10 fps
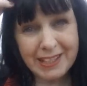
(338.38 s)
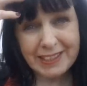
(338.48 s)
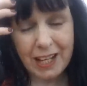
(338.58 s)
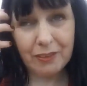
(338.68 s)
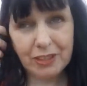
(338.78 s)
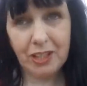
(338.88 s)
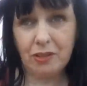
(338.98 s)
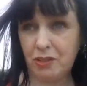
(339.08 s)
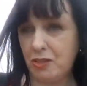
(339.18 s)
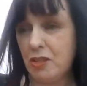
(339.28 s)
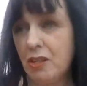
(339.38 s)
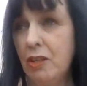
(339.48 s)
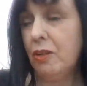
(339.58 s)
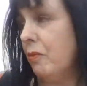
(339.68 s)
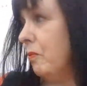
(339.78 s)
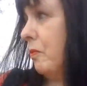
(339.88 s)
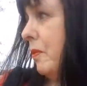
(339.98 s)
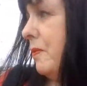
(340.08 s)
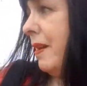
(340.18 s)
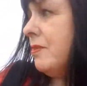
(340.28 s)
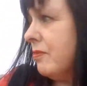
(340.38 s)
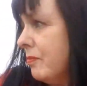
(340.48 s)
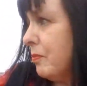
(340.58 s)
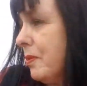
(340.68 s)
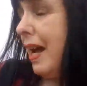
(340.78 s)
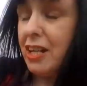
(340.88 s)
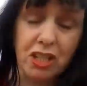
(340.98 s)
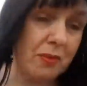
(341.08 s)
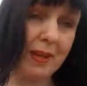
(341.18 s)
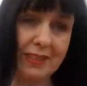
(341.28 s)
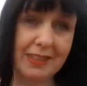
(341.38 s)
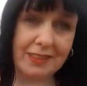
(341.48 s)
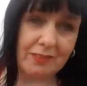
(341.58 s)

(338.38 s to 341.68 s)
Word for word: now, you know, because we went we actually went